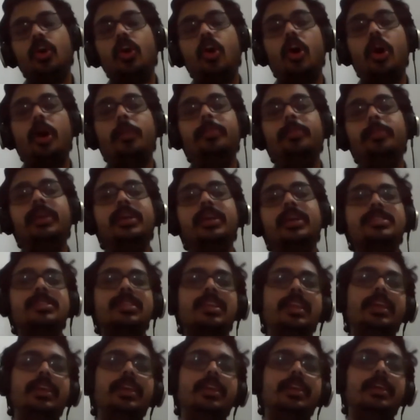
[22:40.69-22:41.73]

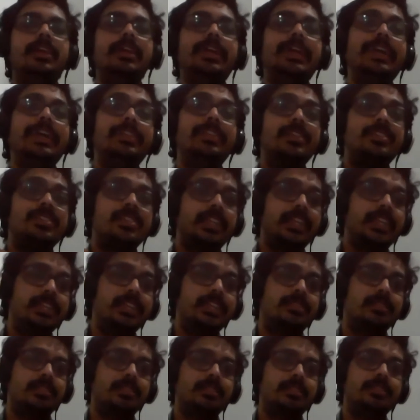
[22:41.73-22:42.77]
obviously in the
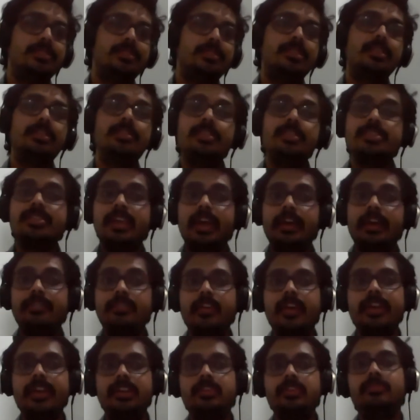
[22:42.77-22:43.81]
seasons this
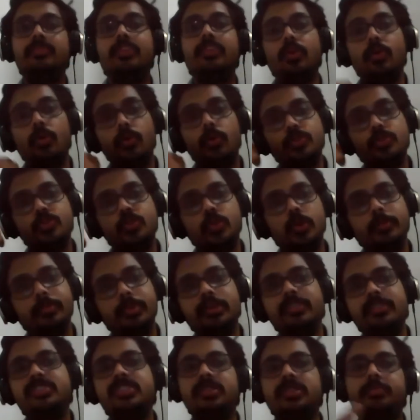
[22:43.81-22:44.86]
effect will also
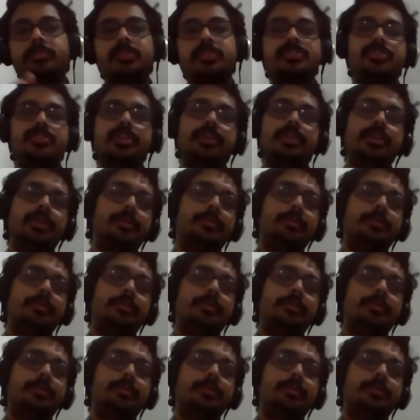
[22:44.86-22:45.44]
be present.